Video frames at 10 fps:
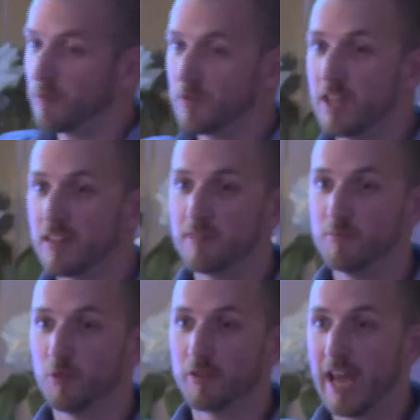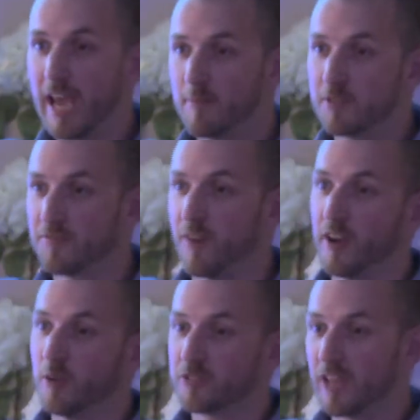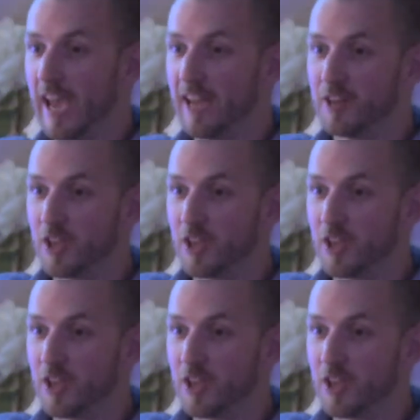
with nothing more than hammers, files, and